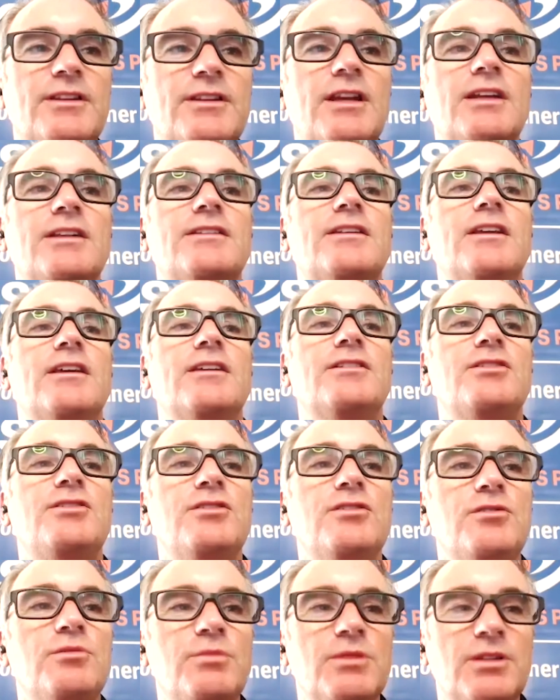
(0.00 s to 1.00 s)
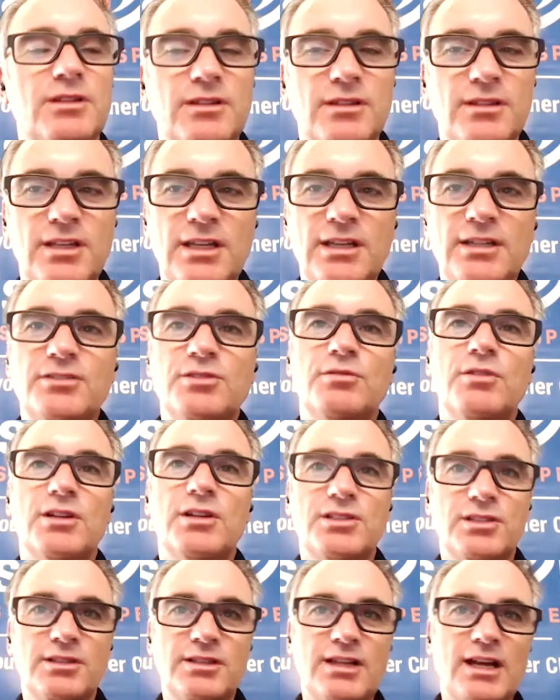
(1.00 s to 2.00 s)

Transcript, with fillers: that that human interaction,